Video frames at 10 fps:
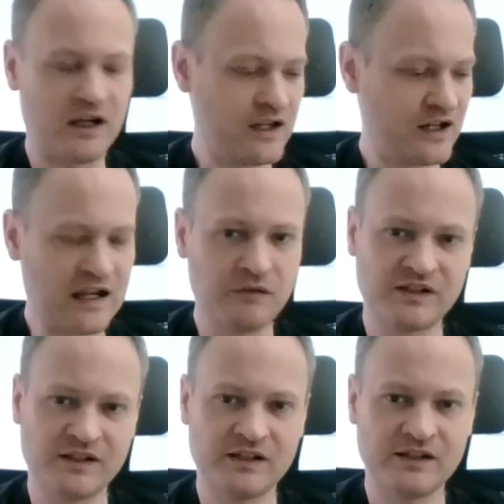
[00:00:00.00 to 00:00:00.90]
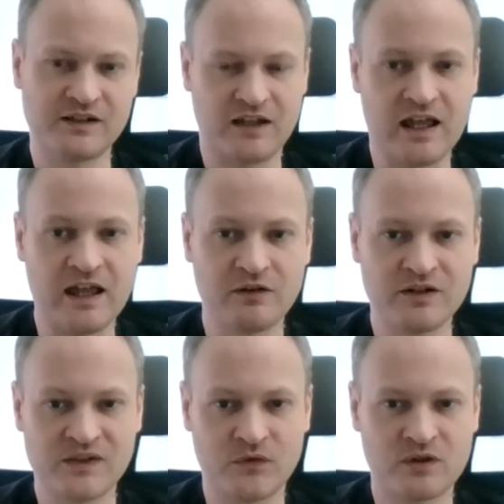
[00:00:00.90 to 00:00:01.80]
counted
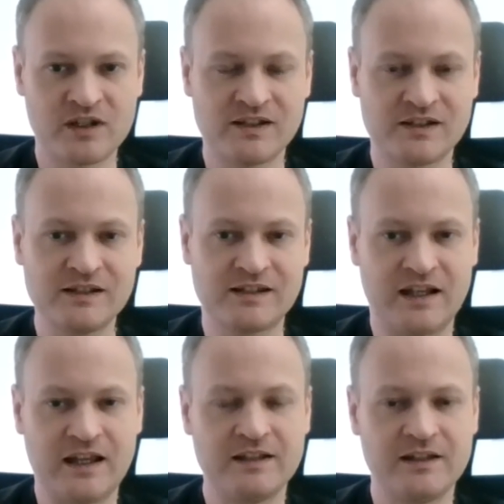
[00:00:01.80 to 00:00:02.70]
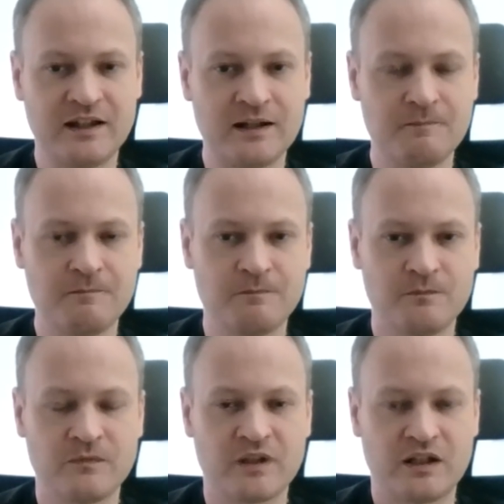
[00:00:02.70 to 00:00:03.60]
errors, for instance, and um,
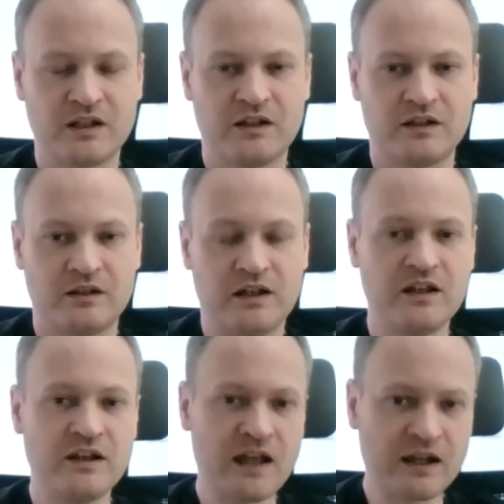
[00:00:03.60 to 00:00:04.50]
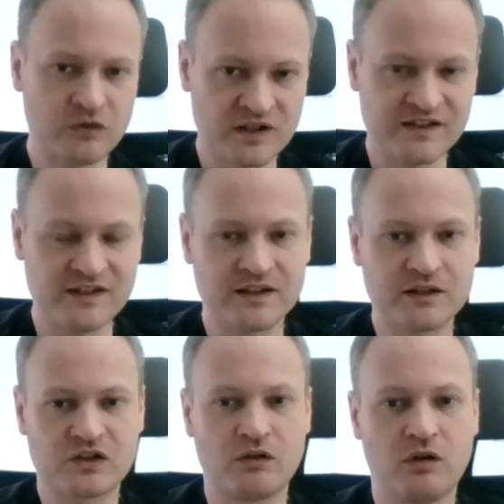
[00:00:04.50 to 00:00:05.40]
and inaccuracies and
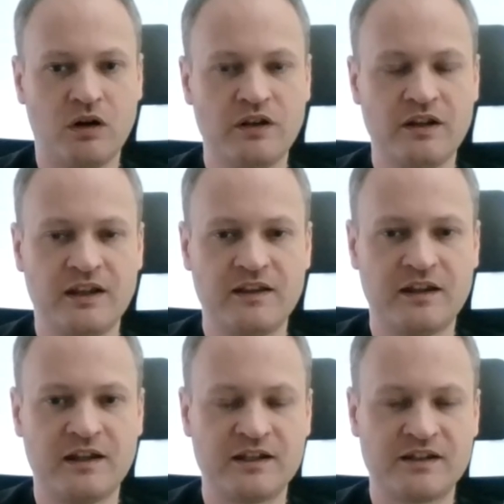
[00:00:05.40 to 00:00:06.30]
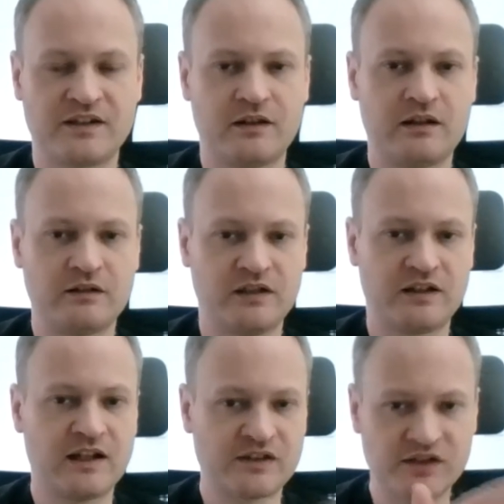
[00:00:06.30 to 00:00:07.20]
so on. And there's, the
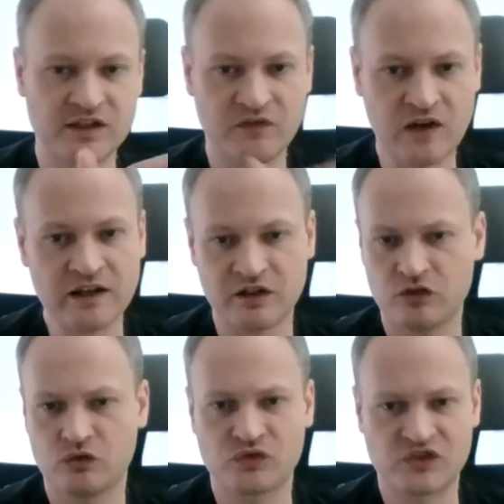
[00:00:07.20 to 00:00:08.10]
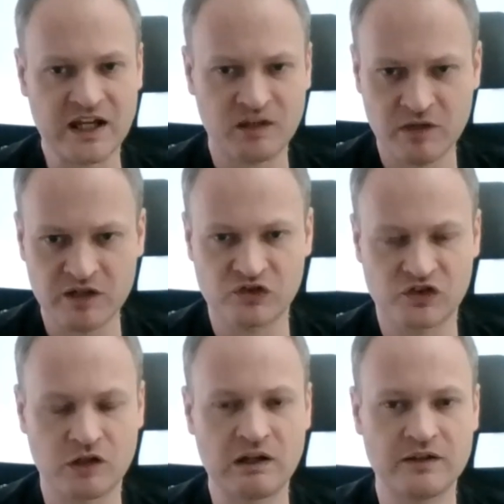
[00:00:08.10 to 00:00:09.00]
text is divided into segments,
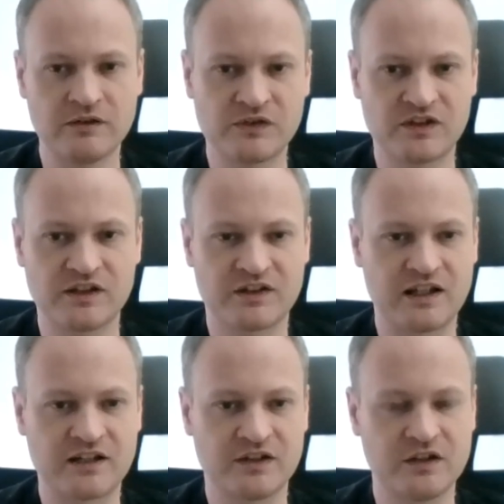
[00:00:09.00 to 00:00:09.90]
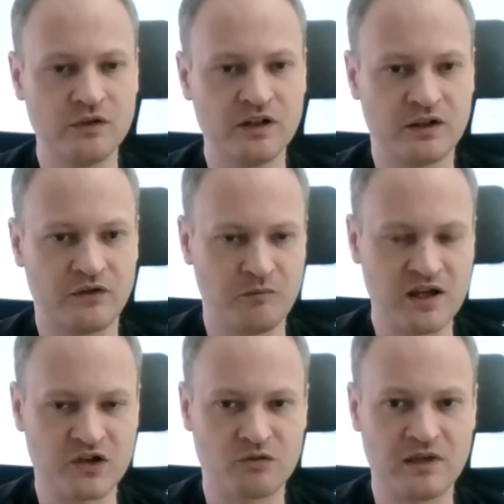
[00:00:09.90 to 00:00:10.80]
so I use this as a unit of
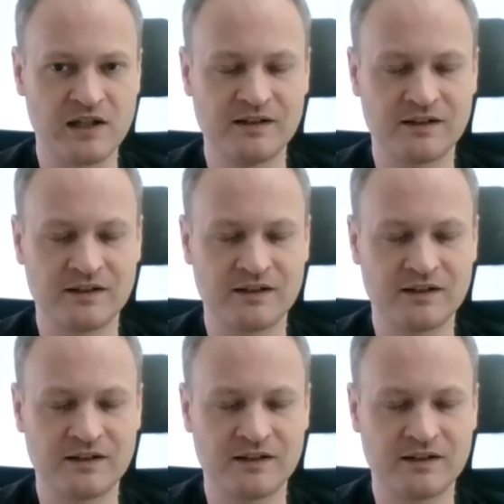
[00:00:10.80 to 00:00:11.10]
measurement.